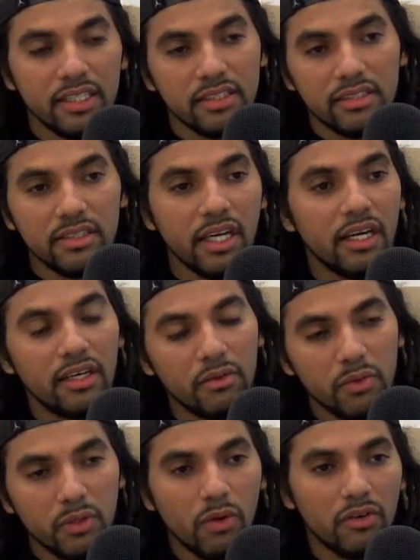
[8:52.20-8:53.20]
Yeah,
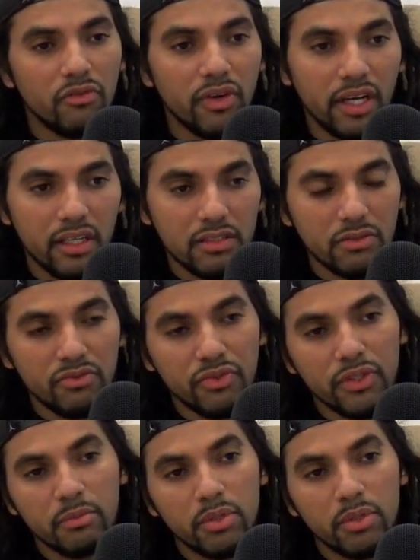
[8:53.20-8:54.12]
we want financial freedom,